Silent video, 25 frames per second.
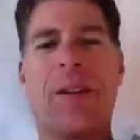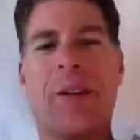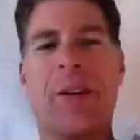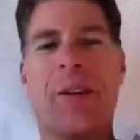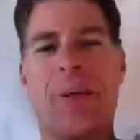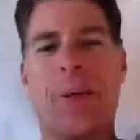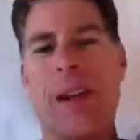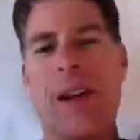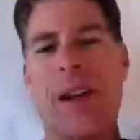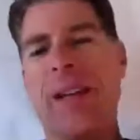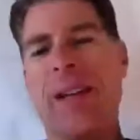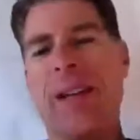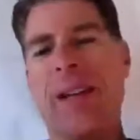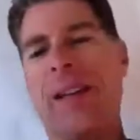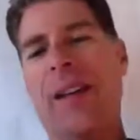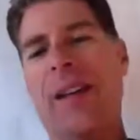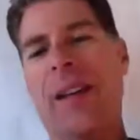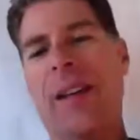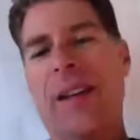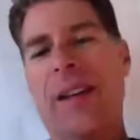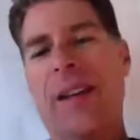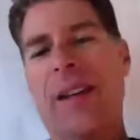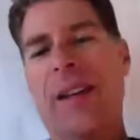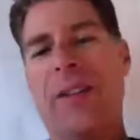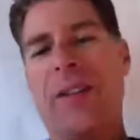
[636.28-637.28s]
Great.
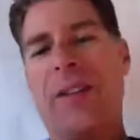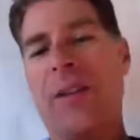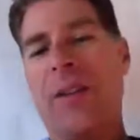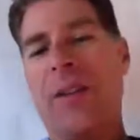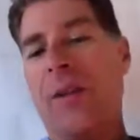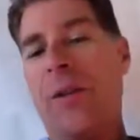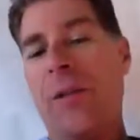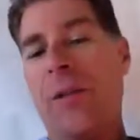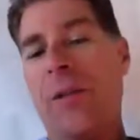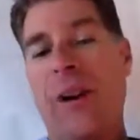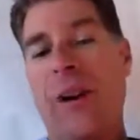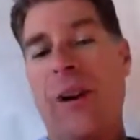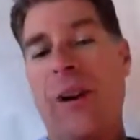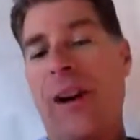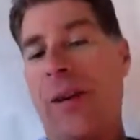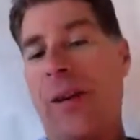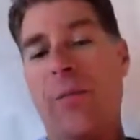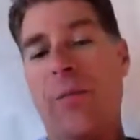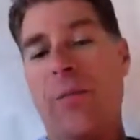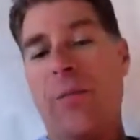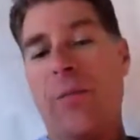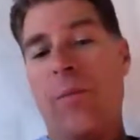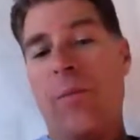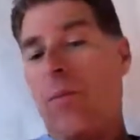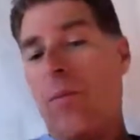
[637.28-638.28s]
So
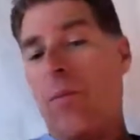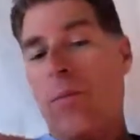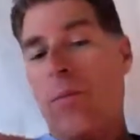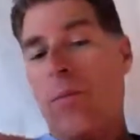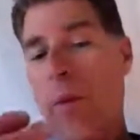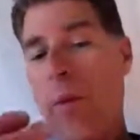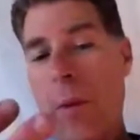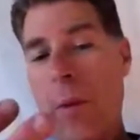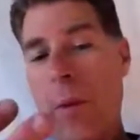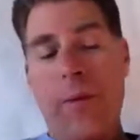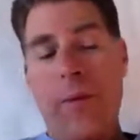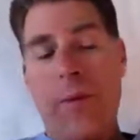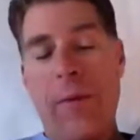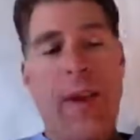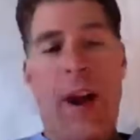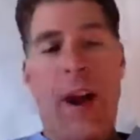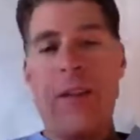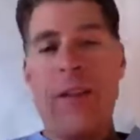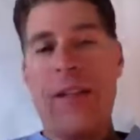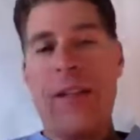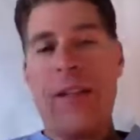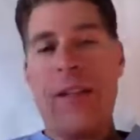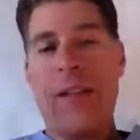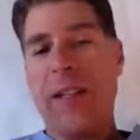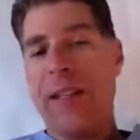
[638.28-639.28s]
um, what we
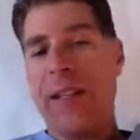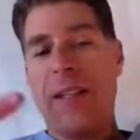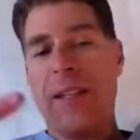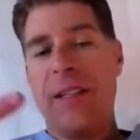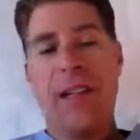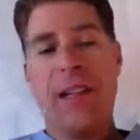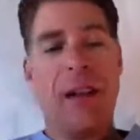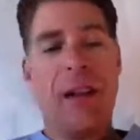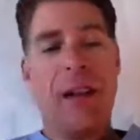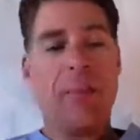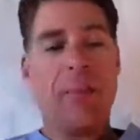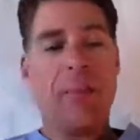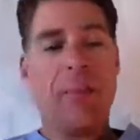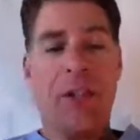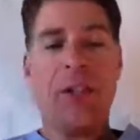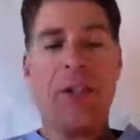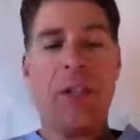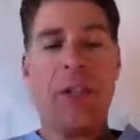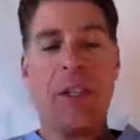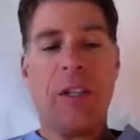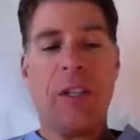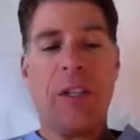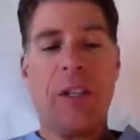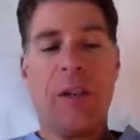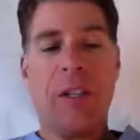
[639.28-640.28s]
found in these 10 plus
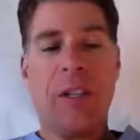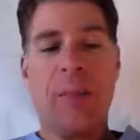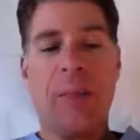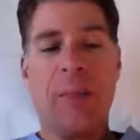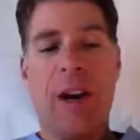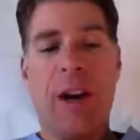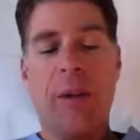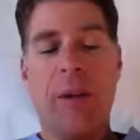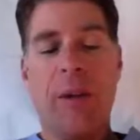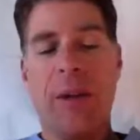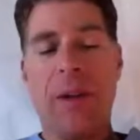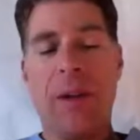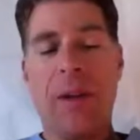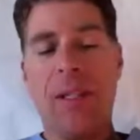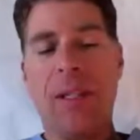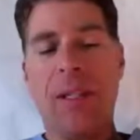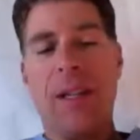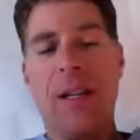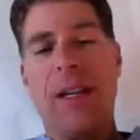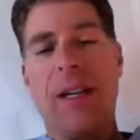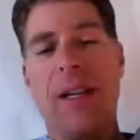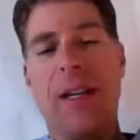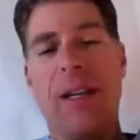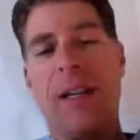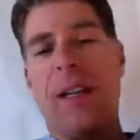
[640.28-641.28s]
years of experiments
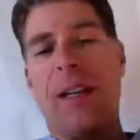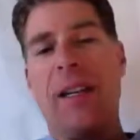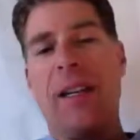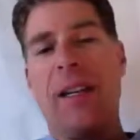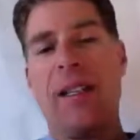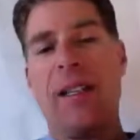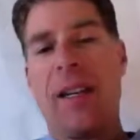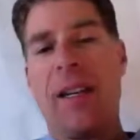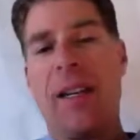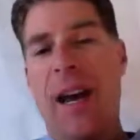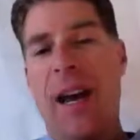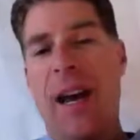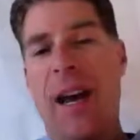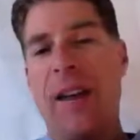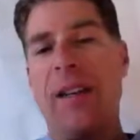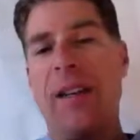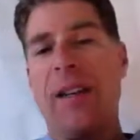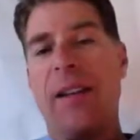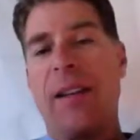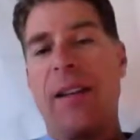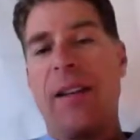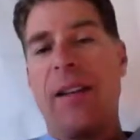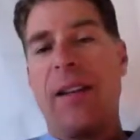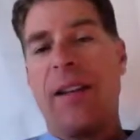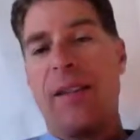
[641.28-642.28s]
is that
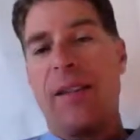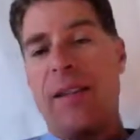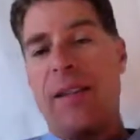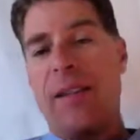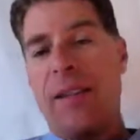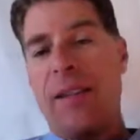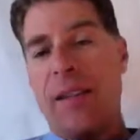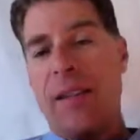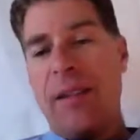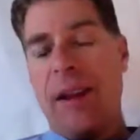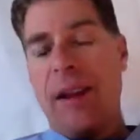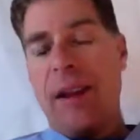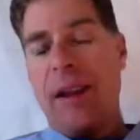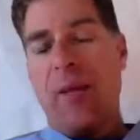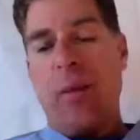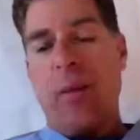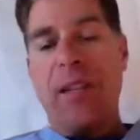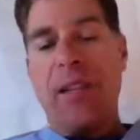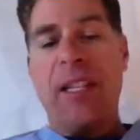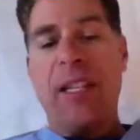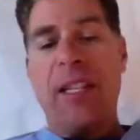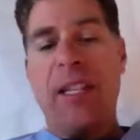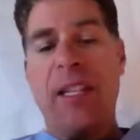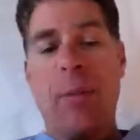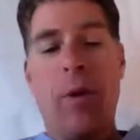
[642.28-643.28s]
uh,
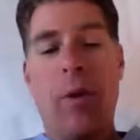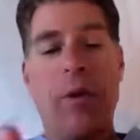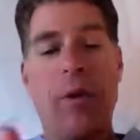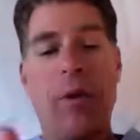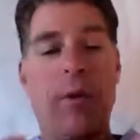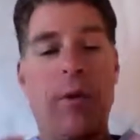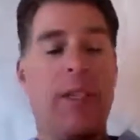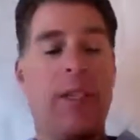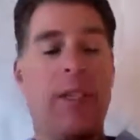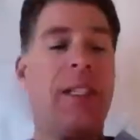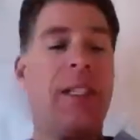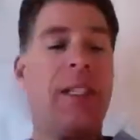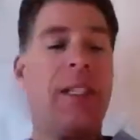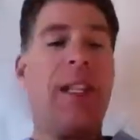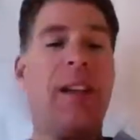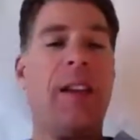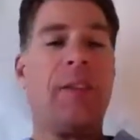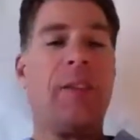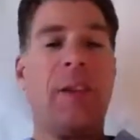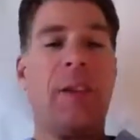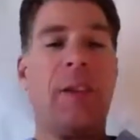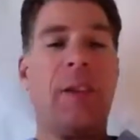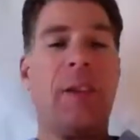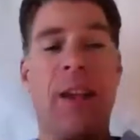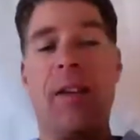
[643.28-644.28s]
when someone
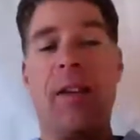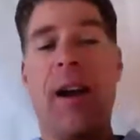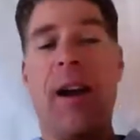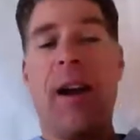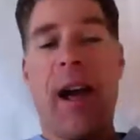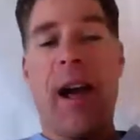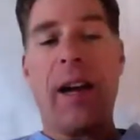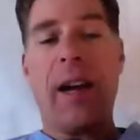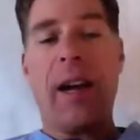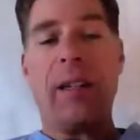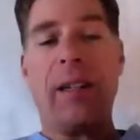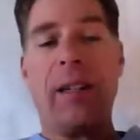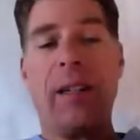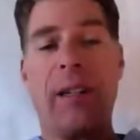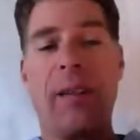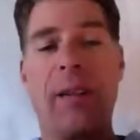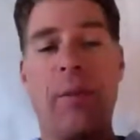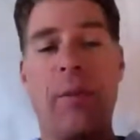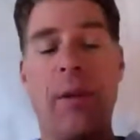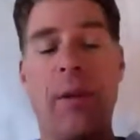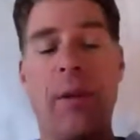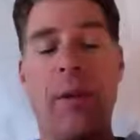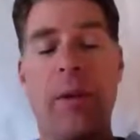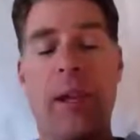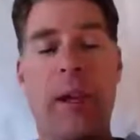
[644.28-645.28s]
receives or interacts
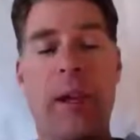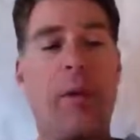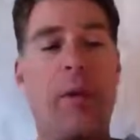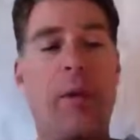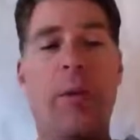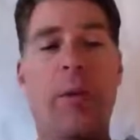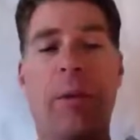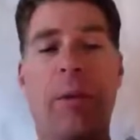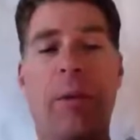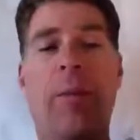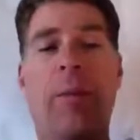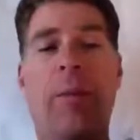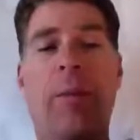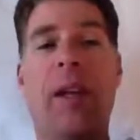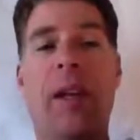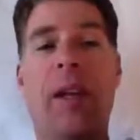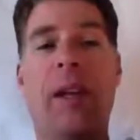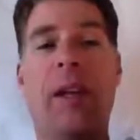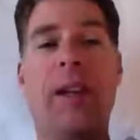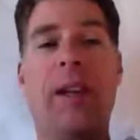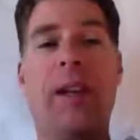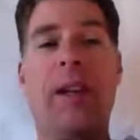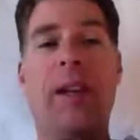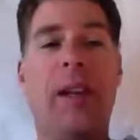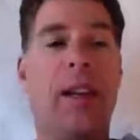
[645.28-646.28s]
with another human
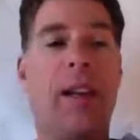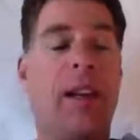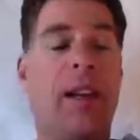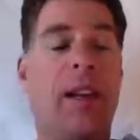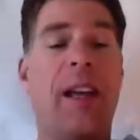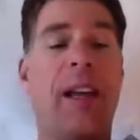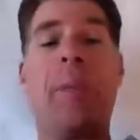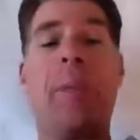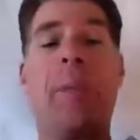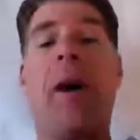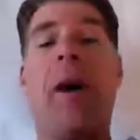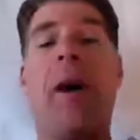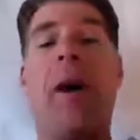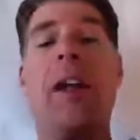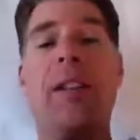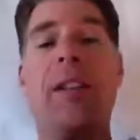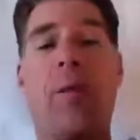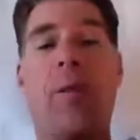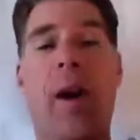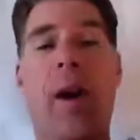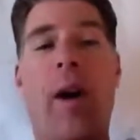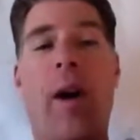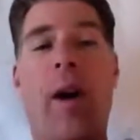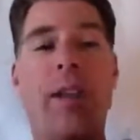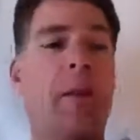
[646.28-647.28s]
being in a
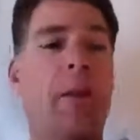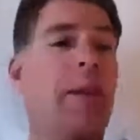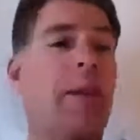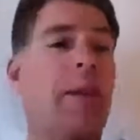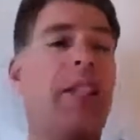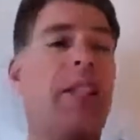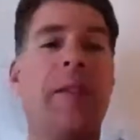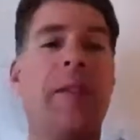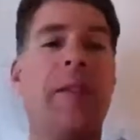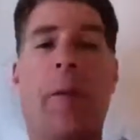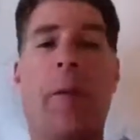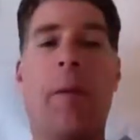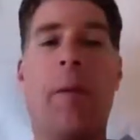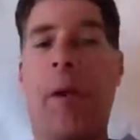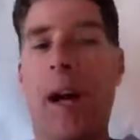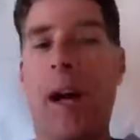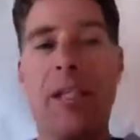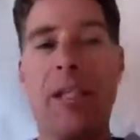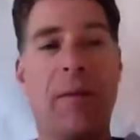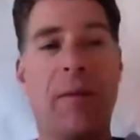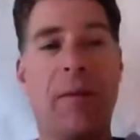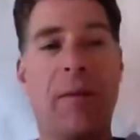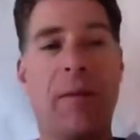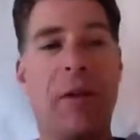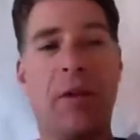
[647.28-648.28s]
positive way. So you receive a
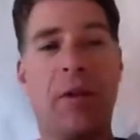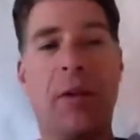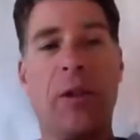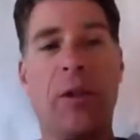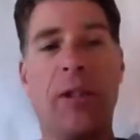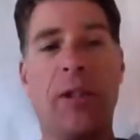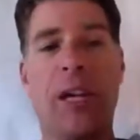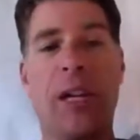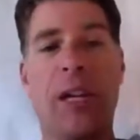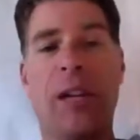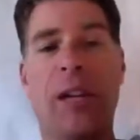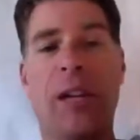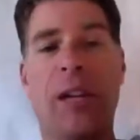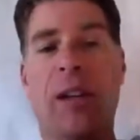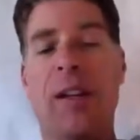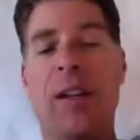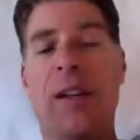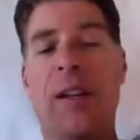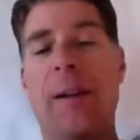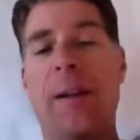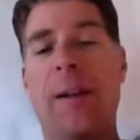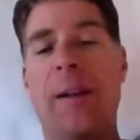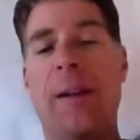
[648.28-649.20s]
positive social signal.